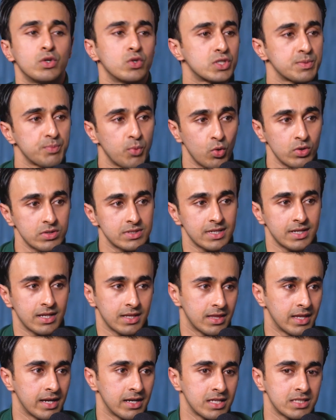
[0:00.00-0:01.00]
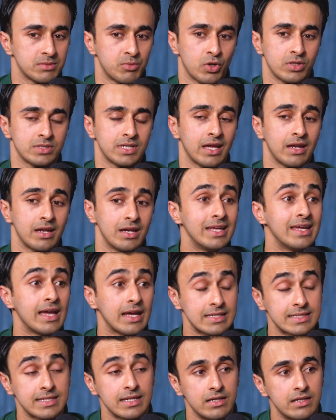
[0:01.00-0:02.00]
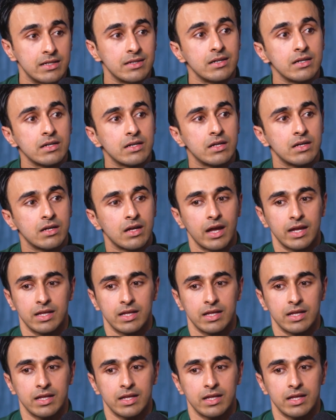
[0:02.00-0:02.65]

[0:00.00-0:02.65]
into sports and athletics because I really excelled in it.